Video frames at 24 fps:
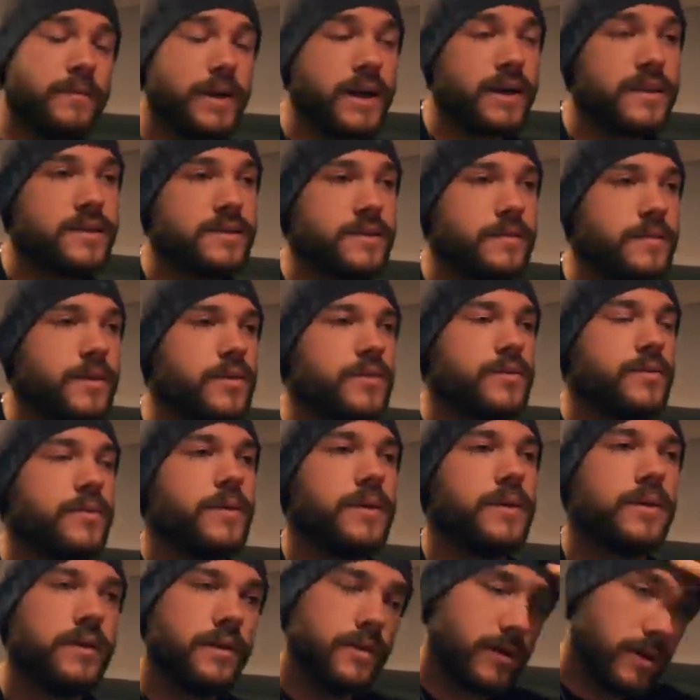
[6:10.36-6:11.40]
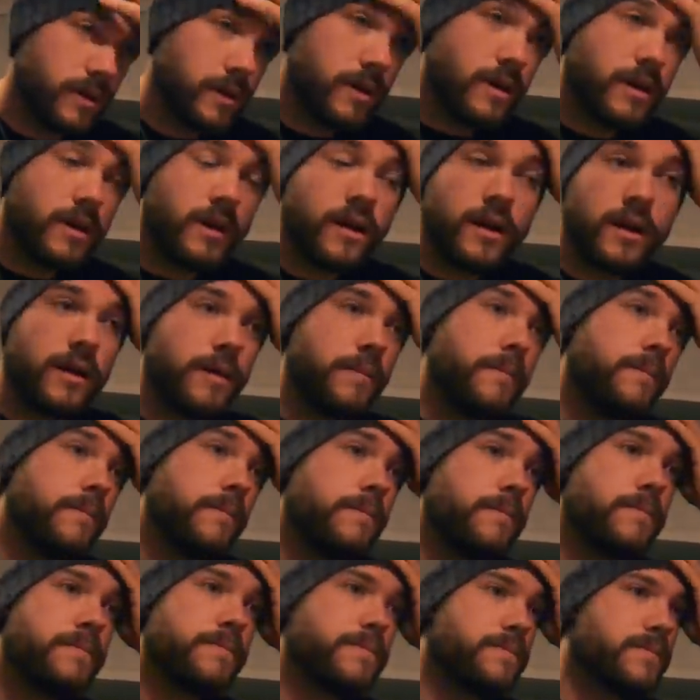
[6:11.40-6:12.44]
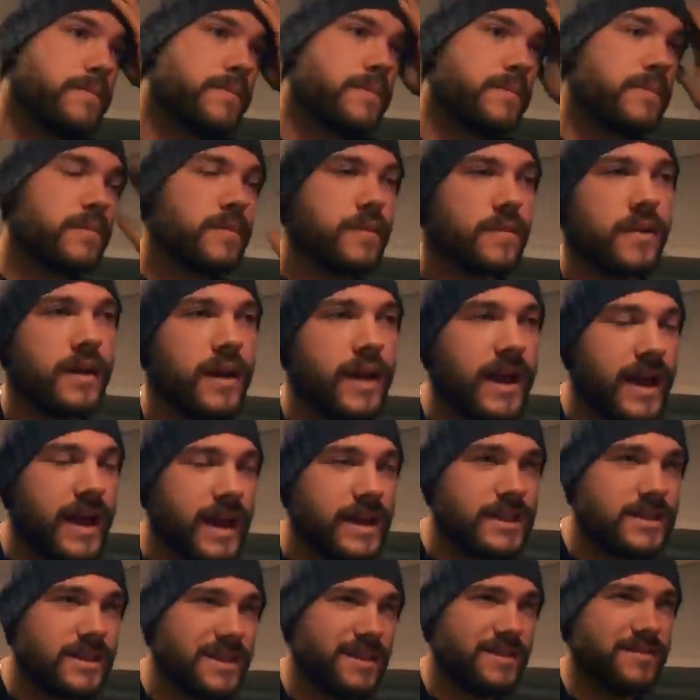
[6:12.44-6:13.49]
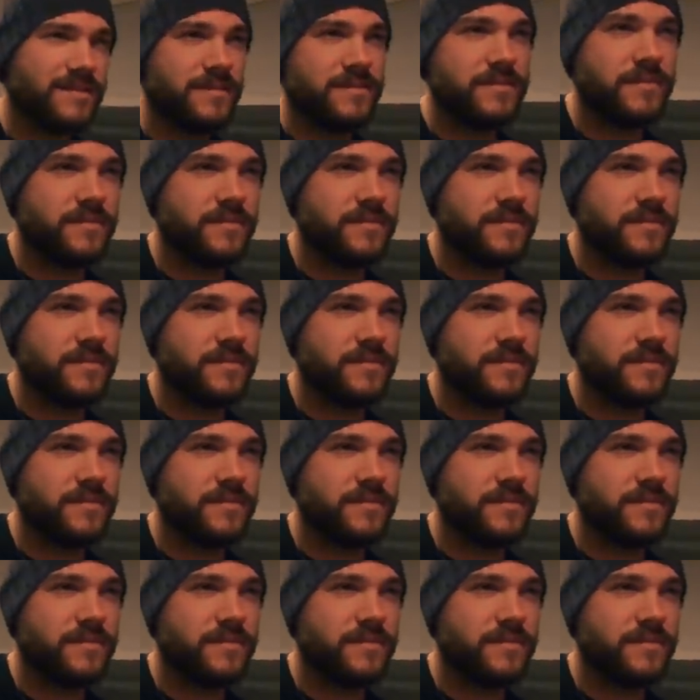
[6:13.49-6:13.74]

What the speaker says: bags, to be honest with you. I hated